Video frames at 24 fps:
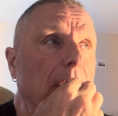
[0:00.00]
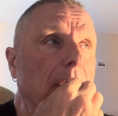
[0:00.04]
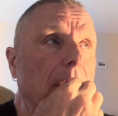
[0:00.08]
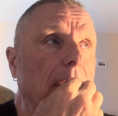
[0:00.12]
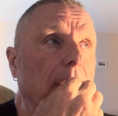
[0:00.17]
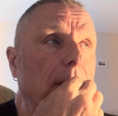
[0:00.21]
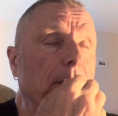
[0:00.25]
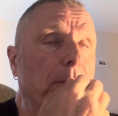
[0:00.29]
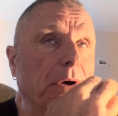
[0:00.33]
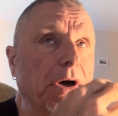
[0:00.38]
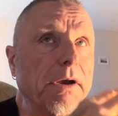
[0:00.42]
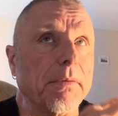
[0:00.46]

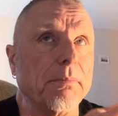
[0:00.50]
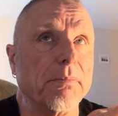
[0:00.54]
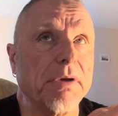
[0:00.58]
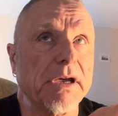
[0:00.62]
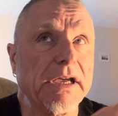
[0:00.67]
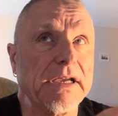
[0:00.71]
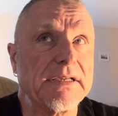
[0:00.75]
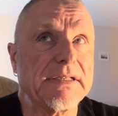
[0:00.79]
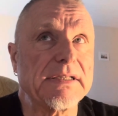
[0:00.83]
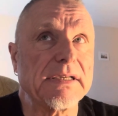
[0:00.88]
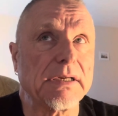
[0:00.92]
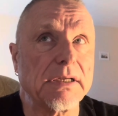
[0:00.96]
But
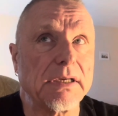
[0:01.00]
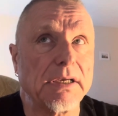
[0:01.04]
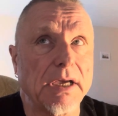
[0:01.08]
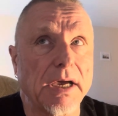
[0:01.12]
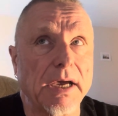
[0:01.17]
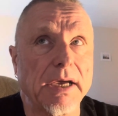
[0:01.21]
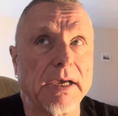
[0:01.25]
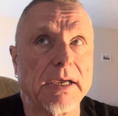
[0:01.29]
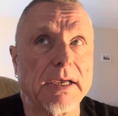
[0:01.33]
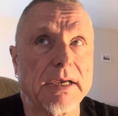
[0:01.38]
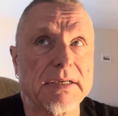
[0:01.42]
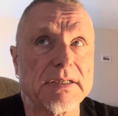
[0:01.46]
basically,
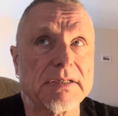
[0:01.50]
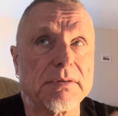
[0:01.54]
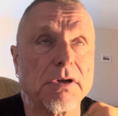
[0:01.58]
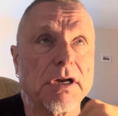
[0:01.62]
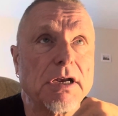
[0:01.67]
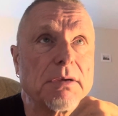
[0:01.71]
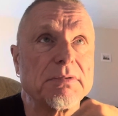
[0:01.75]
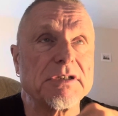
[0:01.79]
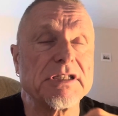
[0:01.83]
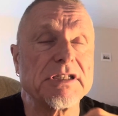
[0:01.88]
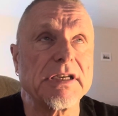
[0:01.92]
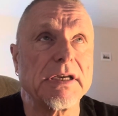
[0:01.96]
I guess what
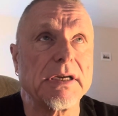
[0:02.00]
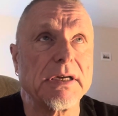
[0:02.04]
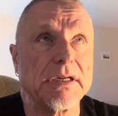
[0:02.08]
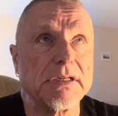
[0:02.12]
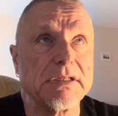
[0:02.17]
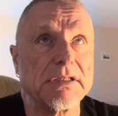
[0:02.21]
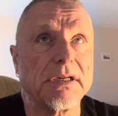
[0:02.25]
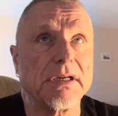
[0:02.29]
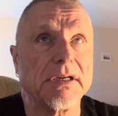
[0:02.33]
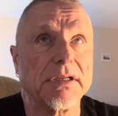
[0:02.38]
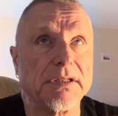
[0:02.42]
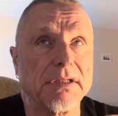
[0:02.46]
I'm saying
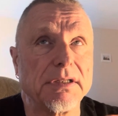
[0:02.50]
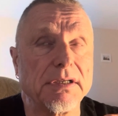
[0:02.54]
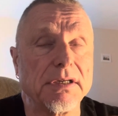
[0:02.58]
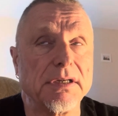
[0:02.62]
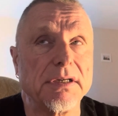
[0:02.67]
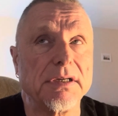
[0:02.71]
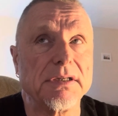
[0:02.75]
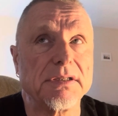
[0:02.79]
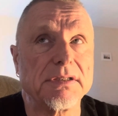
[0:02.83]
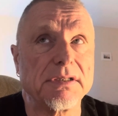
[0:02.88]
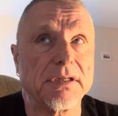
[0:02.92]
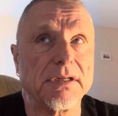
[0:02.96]
is
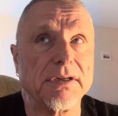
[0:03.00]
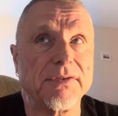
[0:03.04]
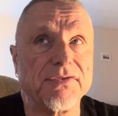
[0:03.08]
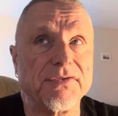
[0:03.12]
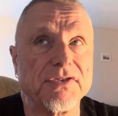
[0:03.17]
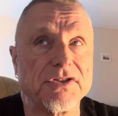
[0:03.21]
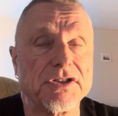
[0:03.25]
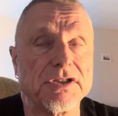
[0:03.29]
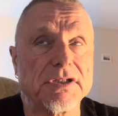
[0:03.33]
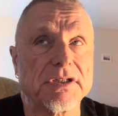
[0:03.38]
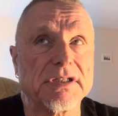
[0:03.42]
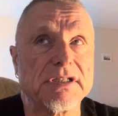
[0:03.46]
that if a
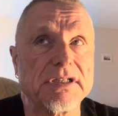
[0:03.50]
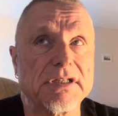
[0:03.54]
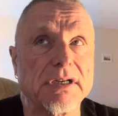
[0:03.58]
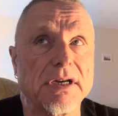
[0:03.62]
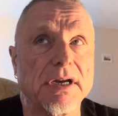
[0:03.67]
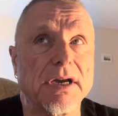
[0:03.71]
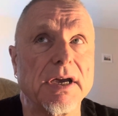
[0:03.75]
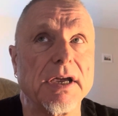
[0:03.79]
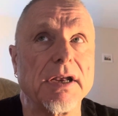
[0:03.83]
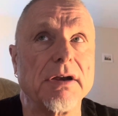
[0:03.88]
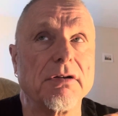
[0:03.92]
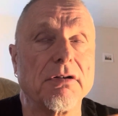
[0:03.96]
Jill
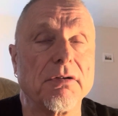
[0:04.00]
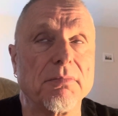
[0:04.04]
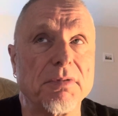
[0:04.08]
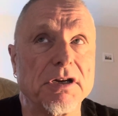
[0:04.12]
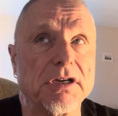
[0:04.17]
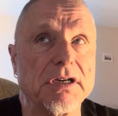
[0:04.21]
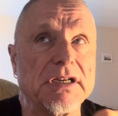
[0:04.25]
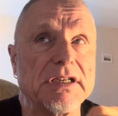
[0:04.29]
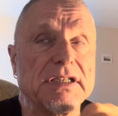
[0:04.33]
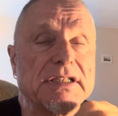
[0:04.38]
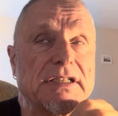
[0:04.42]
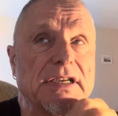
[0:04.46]
Stein or a
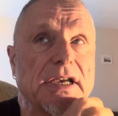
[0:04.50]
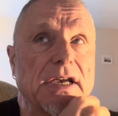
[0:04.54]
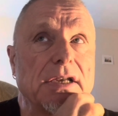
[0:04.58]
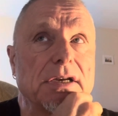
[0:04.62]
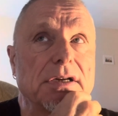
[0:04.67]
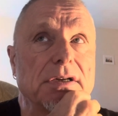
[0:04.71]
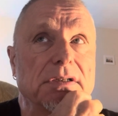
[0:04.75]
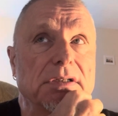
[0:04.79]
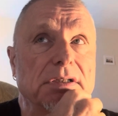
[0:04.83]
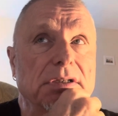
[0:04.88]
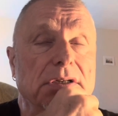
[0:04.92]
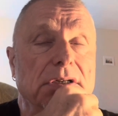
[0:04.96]
Bernie
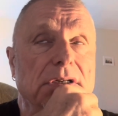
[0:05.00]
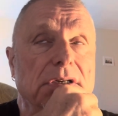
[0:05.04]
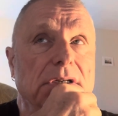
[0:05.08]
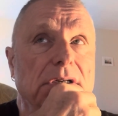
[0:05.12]
Sanders